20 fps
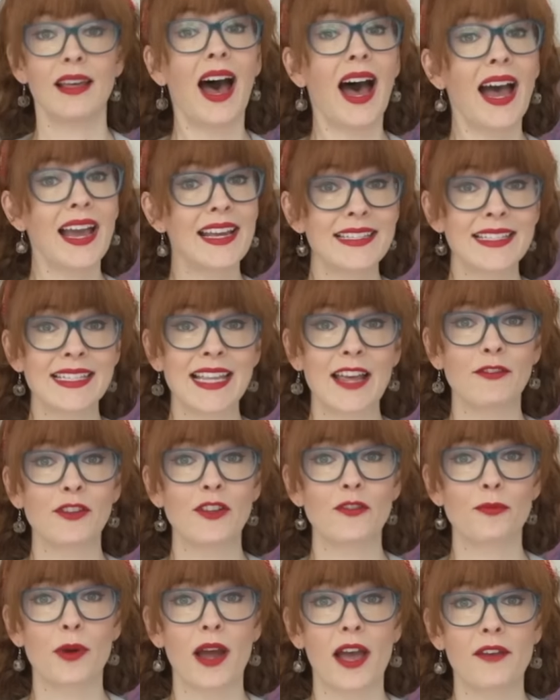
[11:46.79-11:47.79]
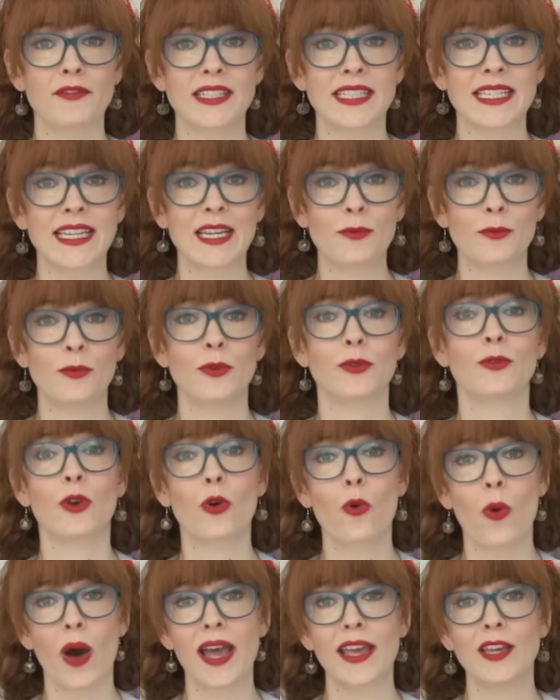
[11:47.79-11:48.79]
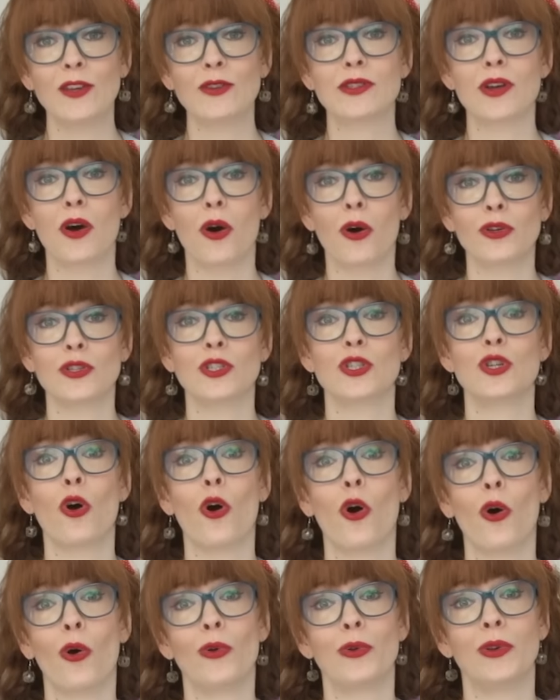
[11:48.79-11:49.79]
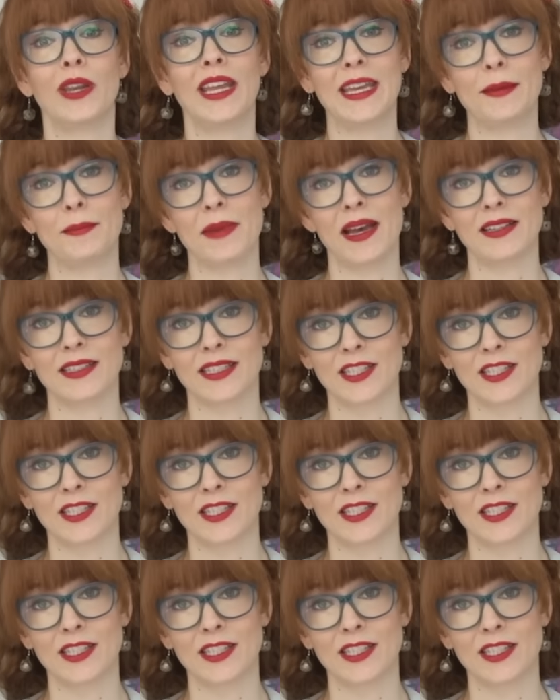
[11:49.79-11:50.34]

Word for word: The highest level of privacy would require you to host your own email